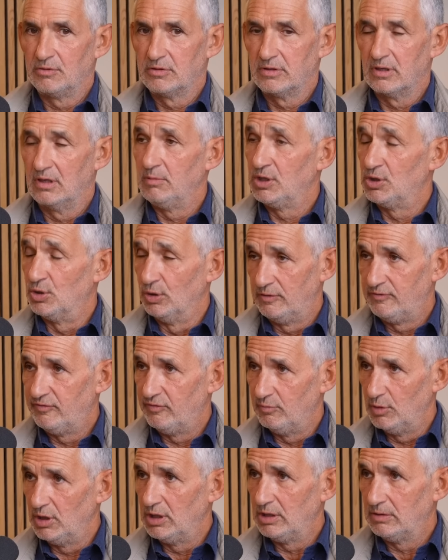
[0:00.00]
it was going to be good
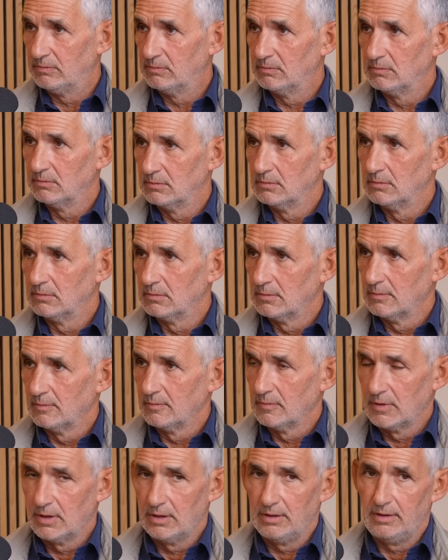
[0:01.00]
for me.
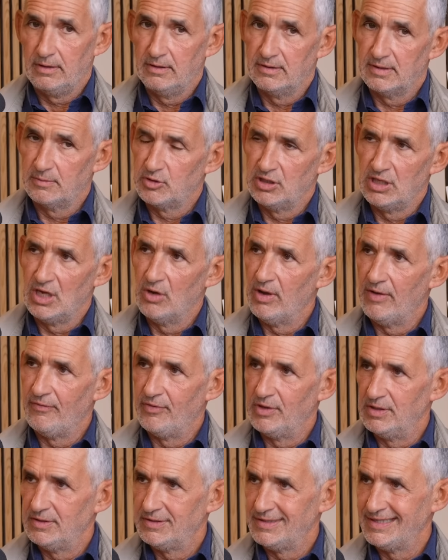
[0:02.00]
There's absolutely no
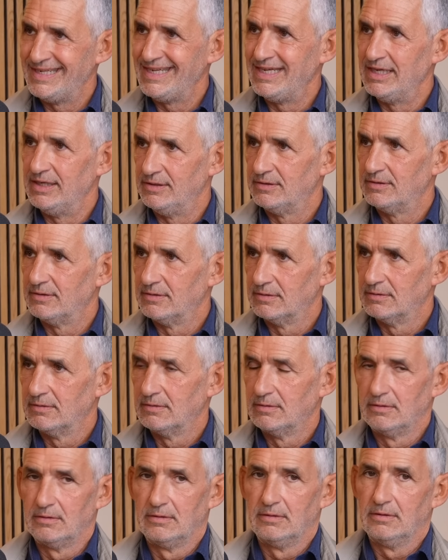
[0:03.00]
evidence it is,
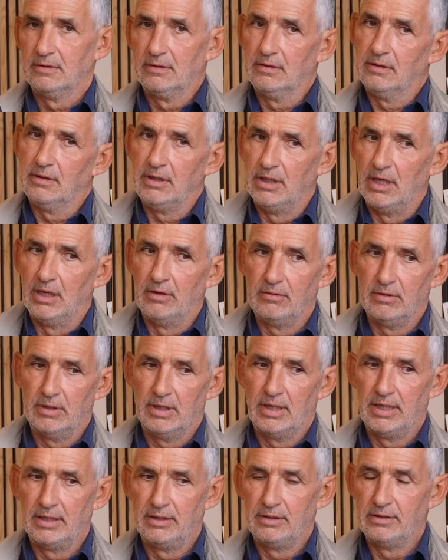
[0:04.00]
you know,
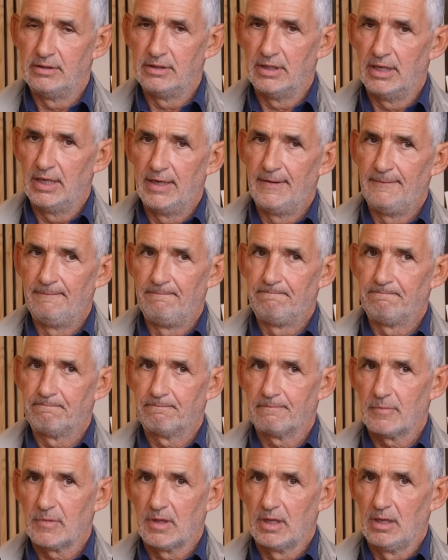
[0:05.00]
and
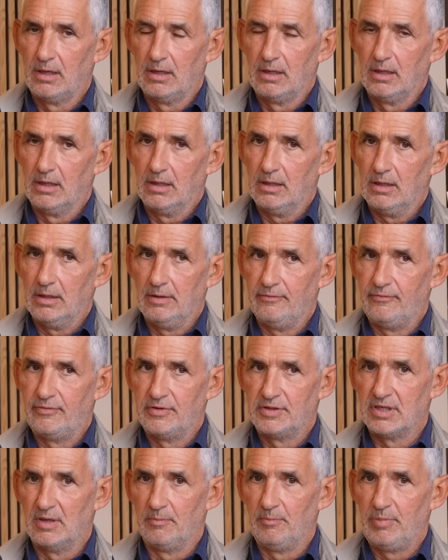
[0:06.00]
um,
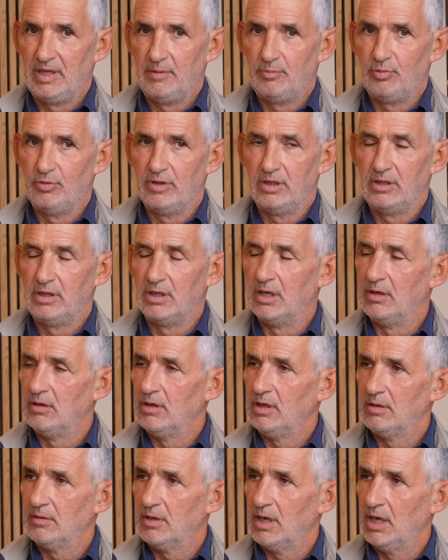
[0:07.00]
for some people that you know
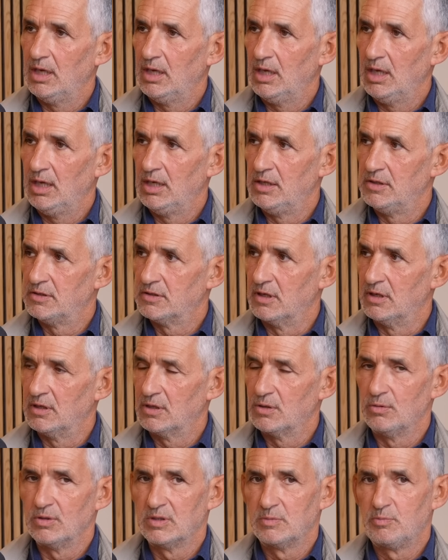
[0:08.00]
it, it, it is
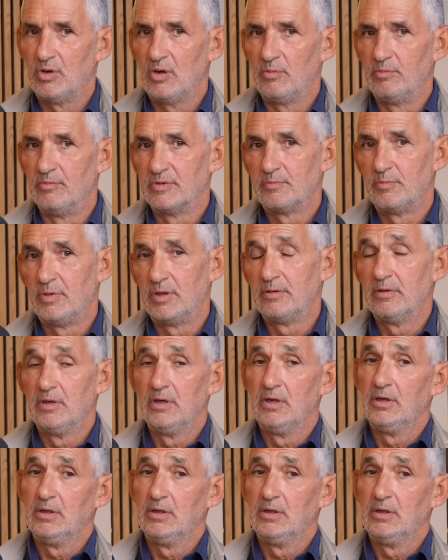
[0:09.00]
going to cause problems. But